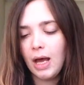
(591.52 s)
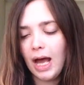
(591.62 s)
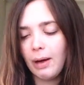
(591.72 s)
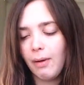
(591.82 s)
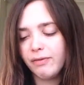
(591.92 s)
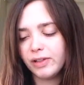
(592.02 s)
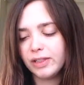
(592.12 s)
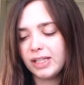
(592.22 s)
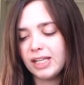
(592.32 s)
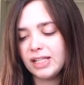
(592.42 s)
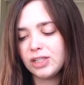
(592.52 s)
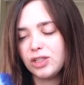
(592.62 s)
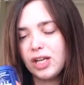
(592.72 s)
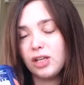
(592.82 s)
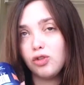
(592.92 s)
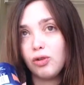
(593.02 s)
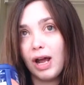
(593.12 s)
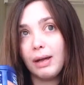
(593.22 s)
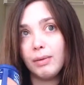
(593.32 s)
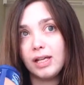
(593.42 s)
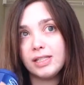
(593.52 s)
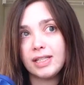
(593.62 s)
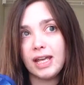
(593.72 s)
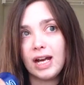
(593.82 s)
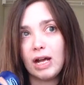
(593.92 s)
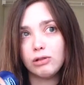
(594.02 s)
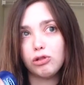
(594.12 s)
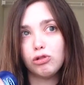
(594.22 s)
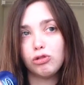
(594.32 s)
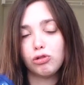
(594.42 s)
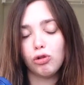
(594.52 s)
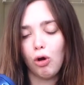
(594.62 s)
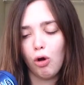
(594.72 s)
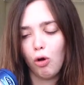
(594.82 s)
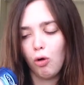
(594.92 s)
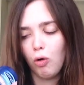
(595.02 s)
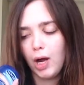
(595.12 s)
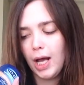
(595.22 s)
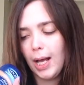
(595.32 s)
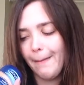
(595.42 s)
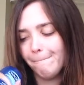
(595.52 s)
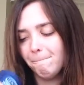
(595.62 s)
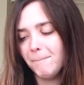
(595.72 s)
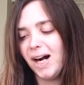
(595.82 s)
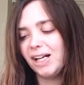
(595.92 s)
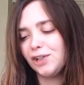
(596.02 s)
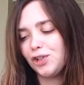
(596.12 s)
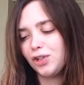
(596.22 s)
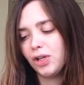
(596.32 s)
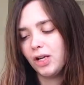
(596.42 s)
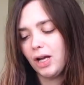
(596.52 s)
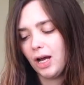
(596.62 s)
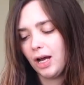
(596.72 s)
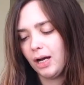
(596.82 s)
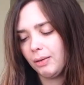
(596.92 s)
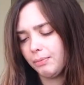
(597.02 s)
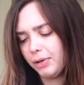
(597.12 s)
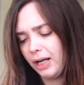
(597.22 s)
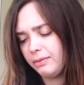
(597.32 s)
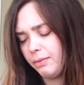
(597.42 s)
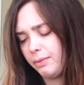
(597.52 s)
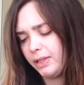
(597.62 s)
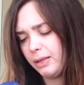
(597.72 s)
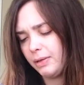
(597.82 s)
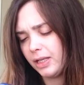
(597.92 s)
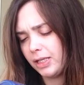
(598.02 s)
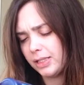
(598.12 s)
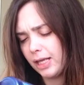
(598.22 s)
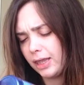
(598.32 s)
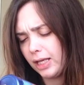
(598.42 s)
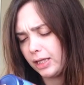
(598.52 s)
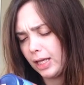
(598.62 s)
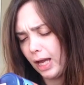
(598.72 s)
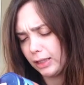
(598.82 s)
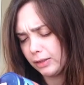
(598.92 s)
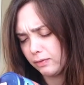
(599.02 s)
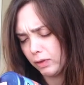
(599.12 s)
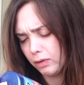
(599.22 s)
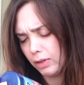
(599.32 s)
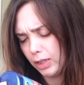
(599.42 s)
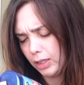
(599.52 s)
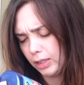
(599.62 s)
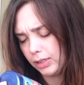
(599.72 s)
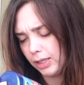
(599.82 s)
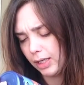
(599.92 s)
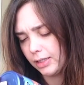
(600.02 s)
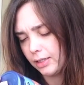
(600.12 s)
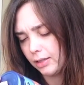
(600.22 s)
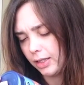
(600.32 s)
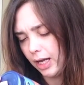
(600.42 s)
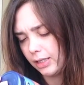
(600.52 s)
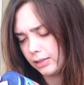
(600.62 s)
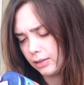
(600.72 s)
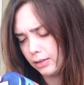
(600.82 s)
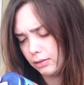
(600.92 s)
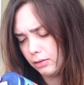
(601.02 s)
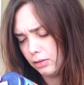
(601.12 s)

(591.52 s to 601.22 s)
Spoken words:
However, these did dry my skin out so much. Probably because I think the active ingredient is salicylic acid.